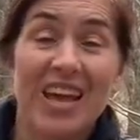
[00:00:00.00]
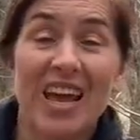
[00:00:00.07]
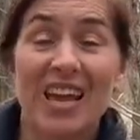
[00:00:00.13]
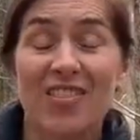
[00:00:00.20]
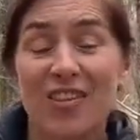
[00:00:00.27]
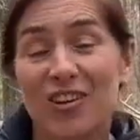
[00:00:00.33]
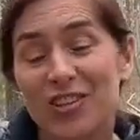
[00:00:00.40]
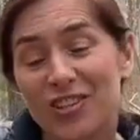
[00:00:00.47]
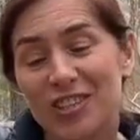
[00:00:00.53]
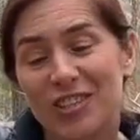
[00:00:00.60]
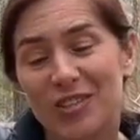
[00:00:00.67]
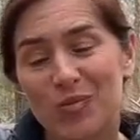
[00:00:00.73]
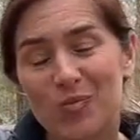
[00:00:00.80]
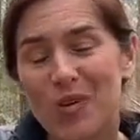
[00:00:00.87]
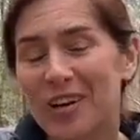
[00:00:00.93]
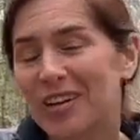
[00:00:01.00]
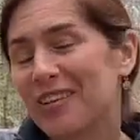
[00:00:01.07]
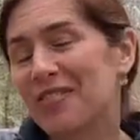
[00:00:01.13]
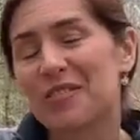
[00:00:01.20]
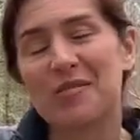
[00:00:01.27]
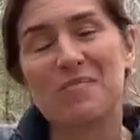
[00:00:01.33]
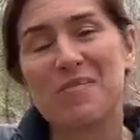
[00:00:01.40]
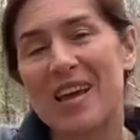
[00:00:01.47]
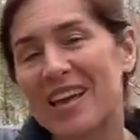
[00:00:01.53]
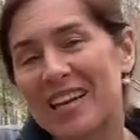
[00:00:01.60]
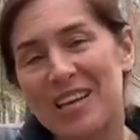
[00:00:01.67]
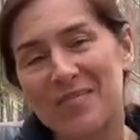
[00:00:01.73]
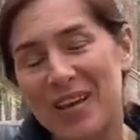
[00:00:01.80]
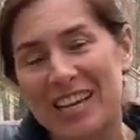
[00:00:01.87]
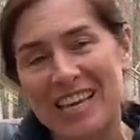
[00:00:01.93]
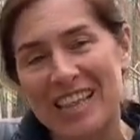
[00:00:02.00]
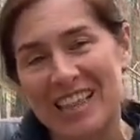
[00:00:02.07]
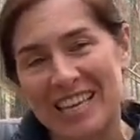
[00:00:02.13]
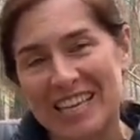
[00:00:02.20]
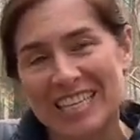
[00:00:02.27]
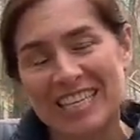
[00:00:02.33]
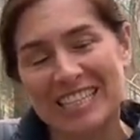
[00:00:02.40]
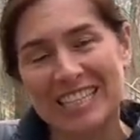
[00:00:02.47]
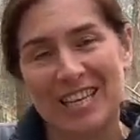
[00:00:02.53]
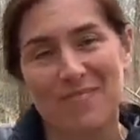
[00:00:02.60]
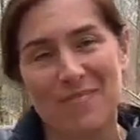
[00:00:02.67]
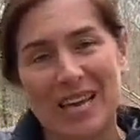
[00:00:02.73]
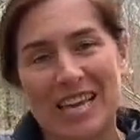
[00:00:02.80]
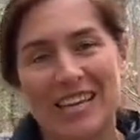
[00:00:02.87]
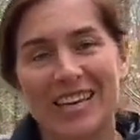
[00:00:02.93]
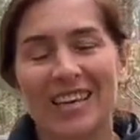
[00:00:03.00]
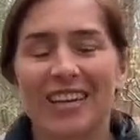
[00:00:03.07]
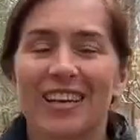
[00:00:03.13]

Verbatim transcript: And they're just one of the many, many things that make